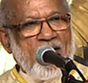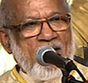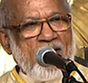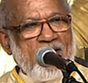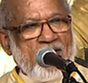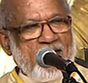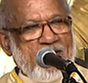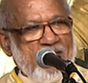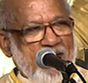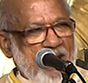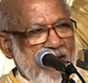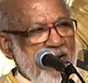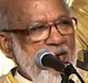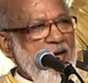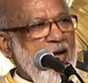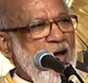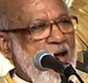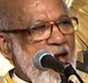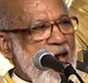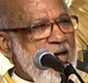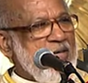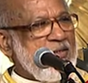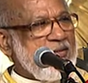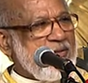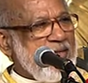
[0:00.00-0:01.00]
sin
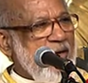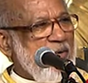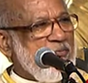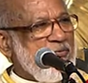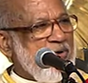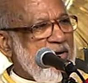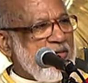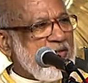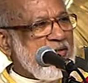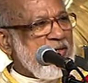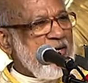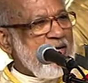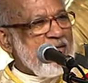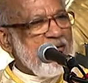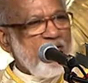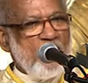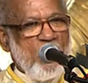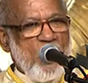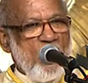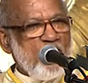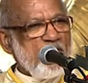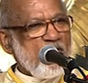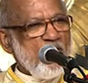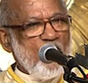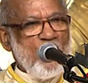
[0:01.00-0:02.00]
has affected
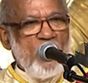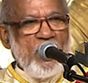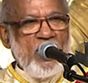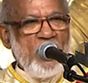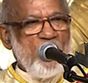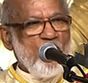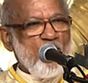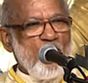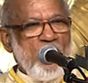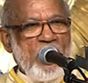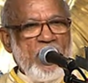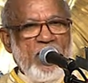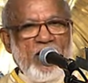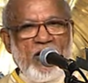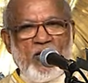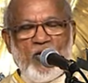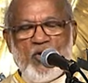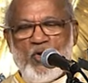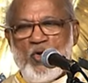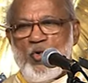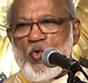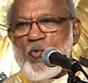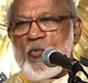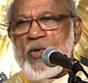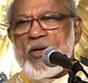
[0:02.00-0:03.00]
not only we
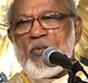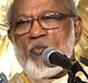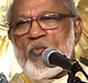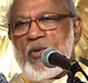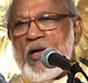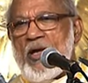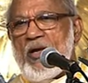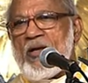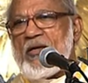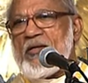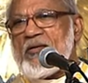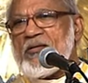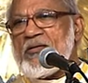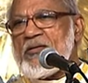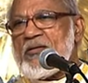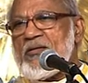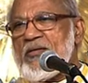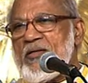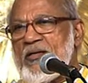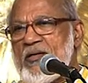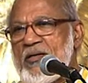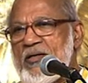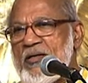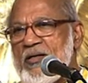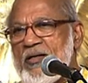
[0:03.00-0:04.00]
human beings,
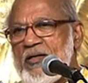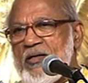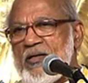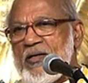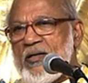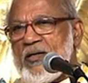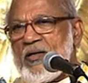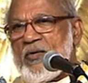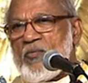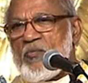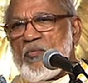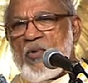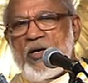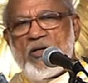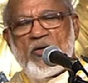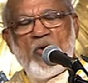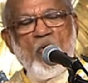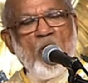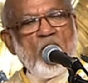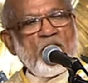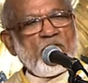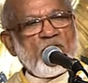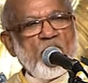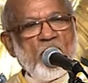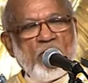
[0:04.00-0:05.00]
but
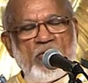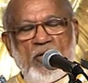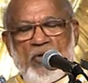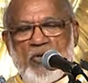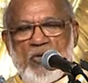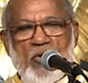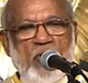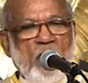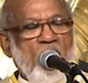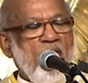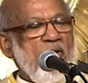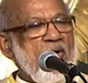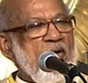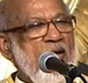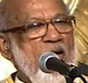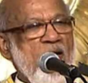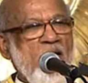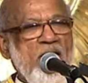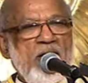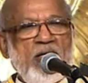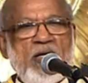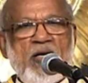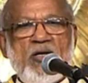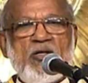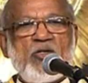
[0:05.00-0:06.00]
also the whole
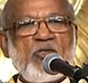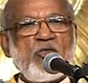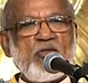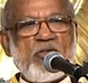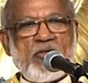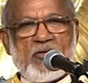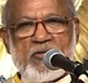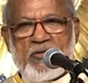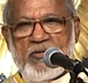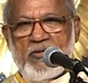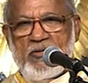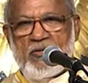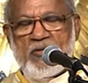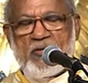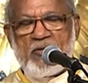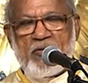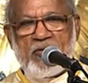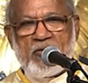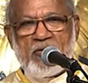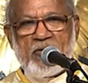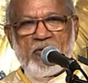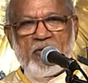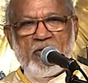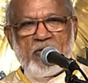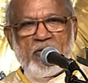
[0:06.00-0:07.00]
creation.
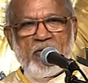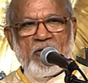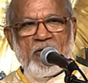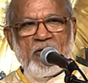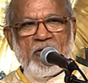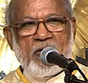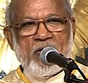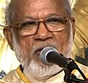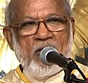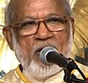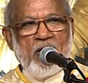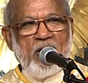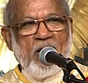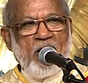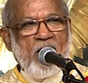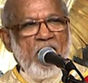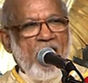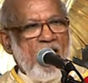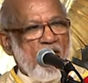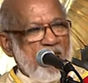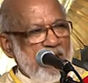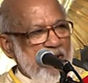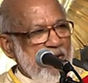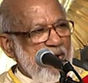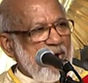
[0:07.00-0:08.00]

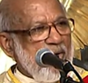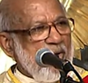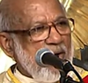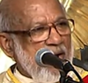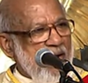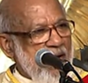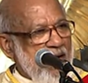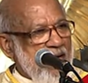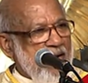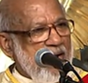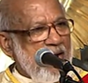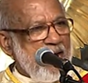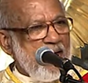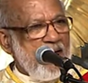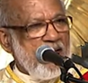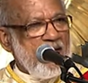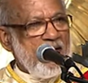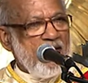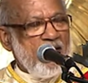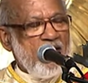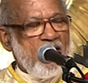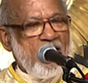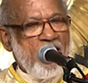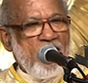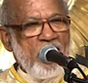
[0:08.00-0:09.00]
Haven't you read uh,
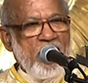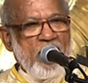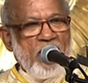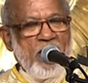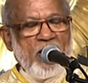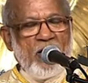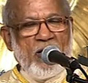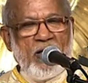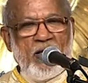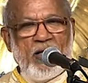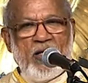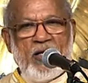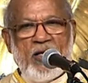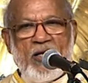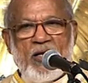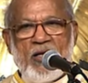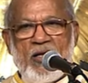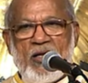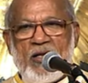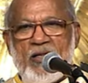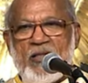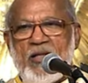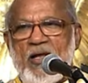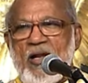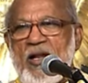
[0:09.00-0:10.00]

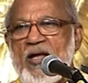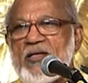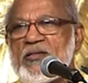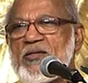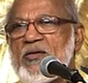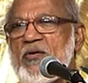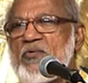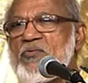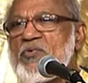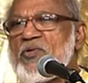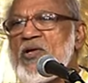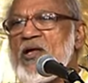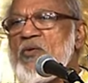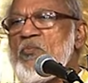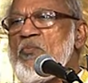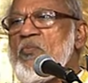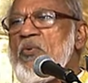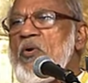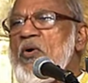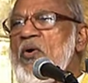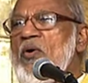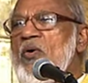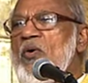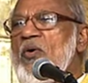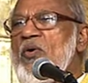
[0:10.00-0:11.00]
in the letter of Saint
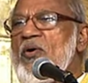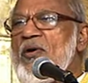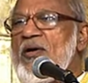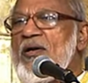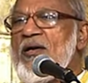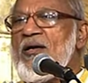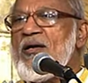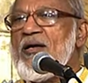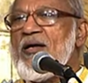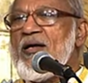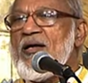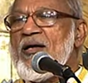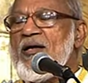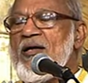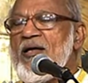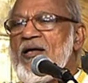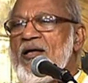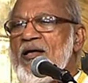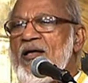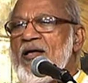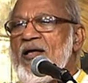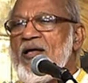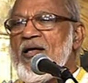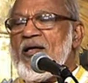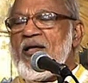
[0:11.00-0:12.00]
Paul,
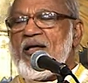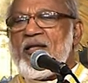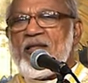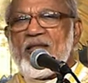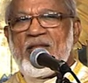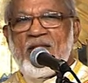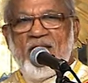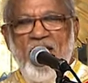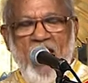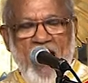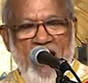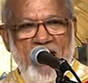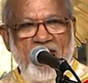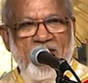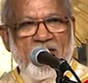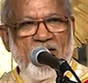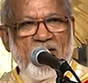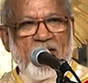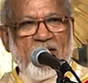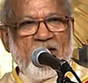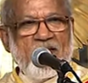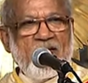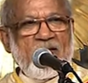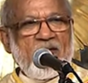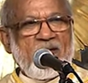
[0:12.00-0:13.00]
that
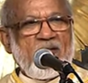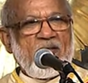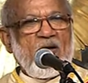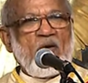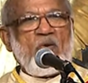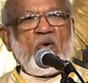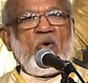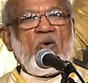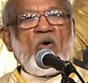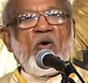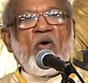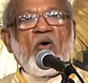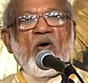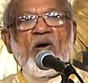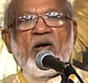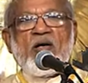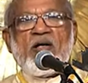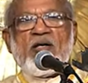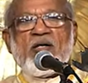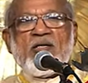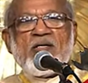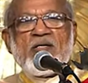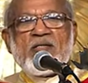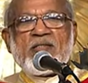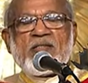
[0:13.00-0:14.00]
uh, the whole
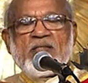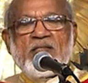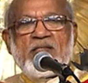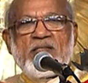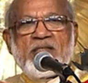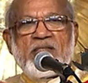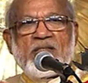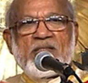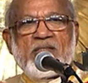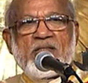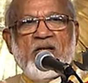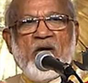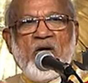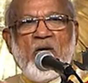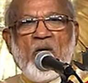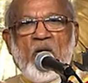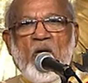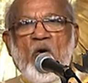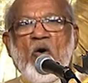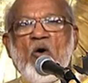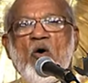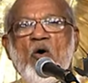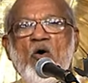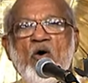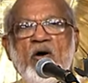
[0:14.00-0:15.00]
earth is
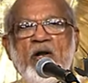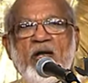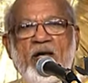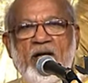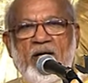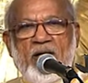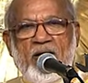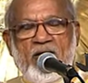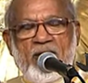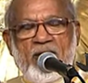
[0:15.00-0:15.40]
groaning